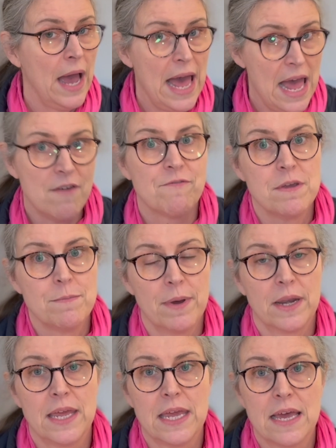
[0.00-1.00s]

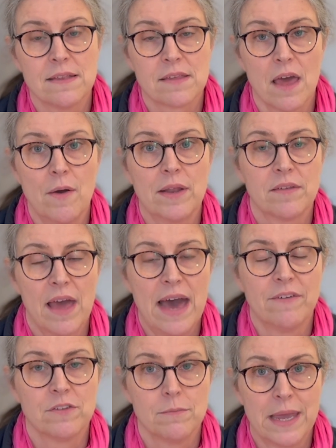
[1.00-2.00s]
Everybody is going to
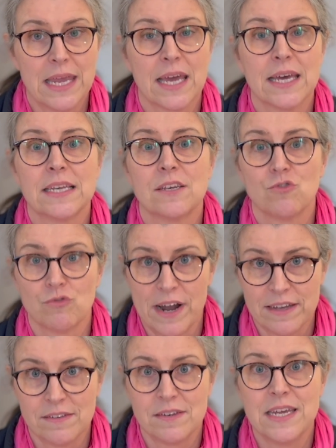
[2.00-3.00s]
have to make
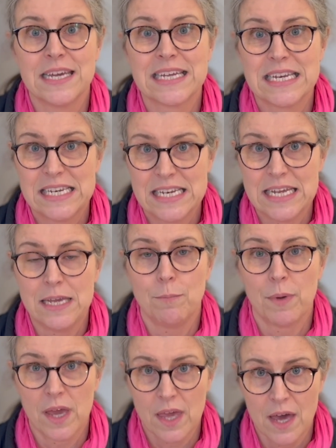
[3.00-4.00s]
drastic, deep
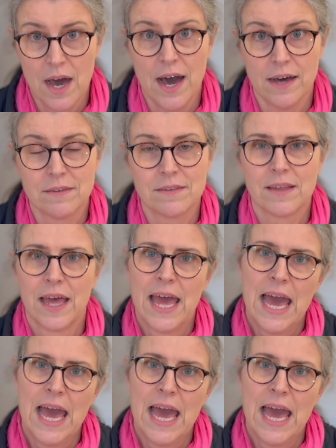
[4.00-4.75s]
cuts.